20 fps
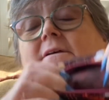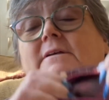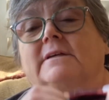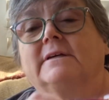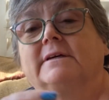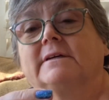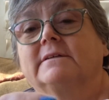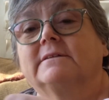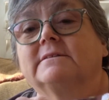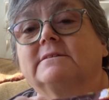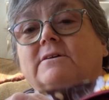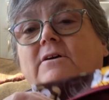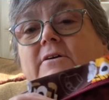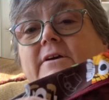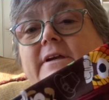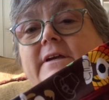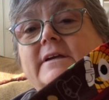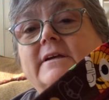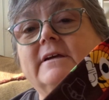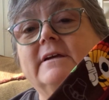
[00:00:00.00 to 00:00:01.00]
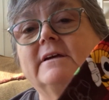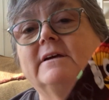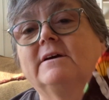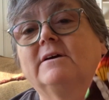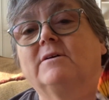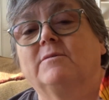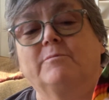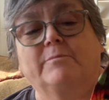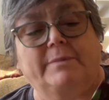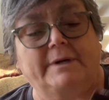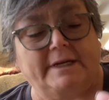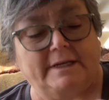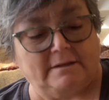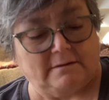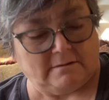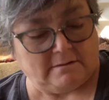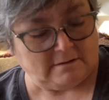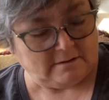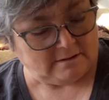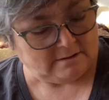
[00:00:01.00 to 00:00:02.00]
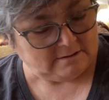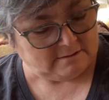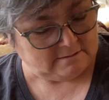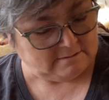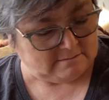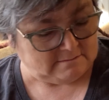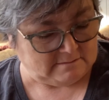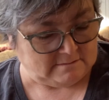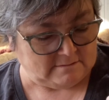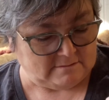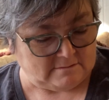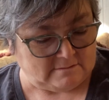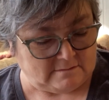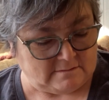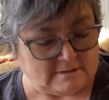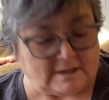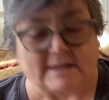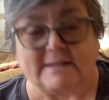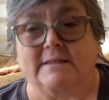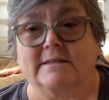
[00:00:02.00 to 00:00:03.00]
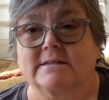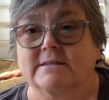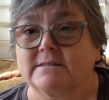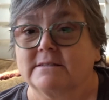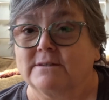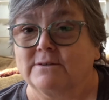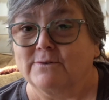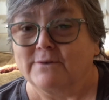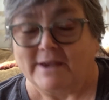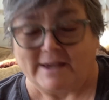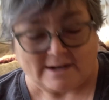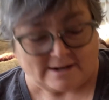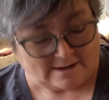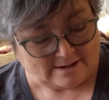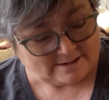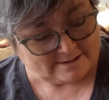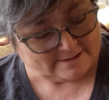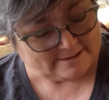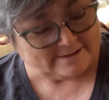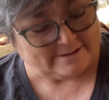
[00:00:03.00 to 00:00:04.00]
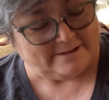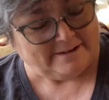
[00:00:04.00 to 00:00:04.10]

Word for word: yeah, sorry. But like this, you cannot.